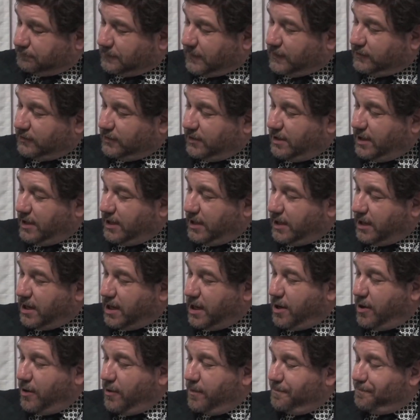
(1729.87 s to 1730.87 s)
So there you
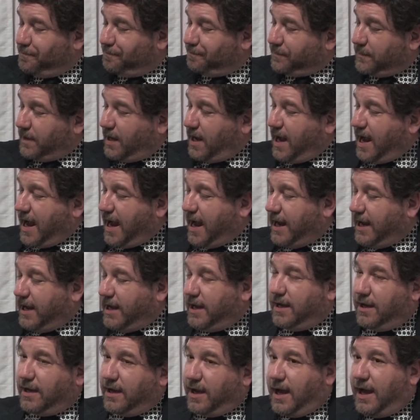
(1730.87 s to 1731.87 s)
go.
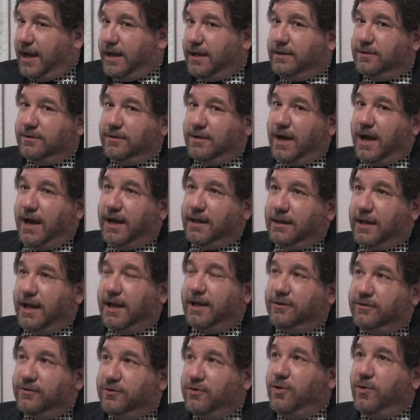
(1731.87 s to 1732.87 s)
I
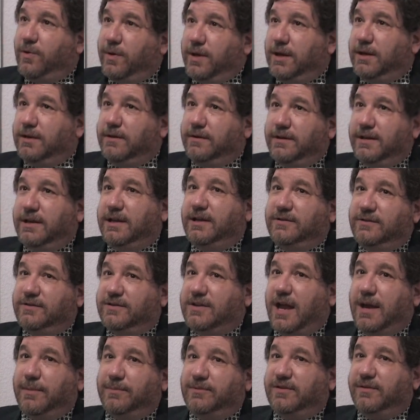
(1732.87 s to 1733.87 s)
like doing these
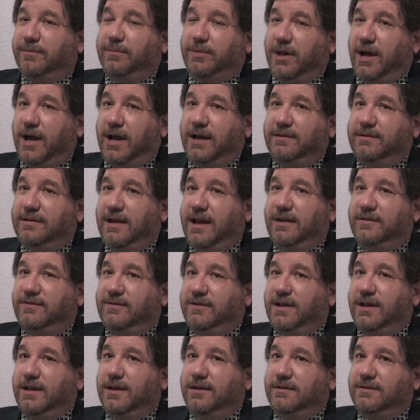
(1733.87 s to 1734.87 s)
types of blind
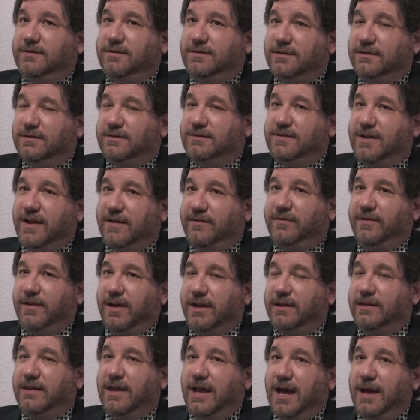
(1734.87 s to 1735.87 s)
tastings and stuff
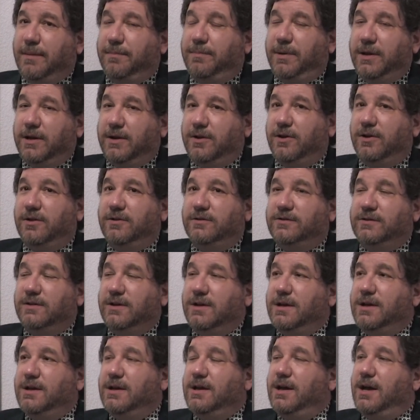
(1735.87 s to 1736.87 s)
like that, because
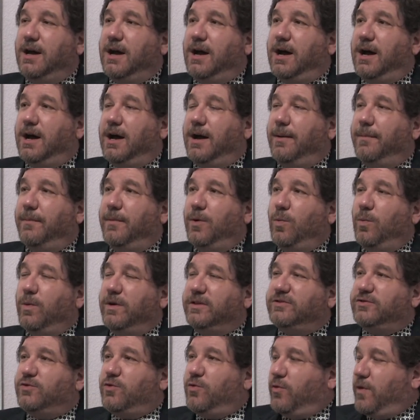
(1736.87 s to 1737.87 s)

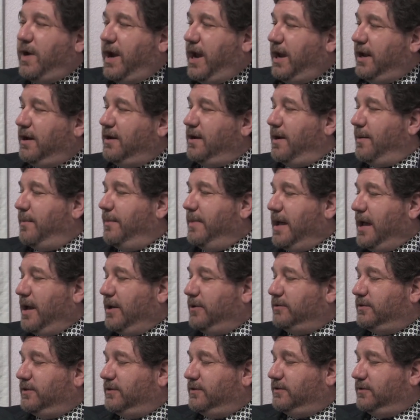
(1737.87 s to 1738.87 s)
what's great
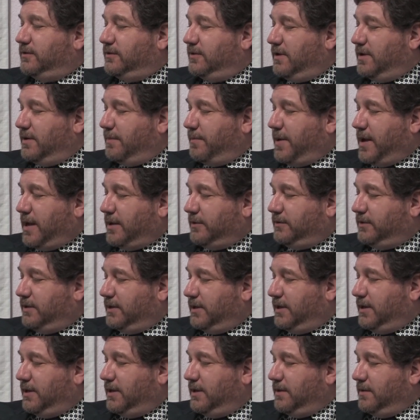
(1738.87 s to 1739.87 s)
about
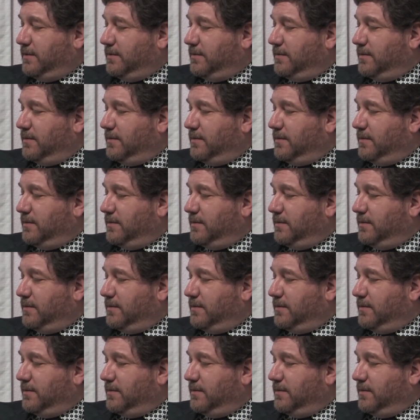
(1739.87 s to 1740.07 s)
the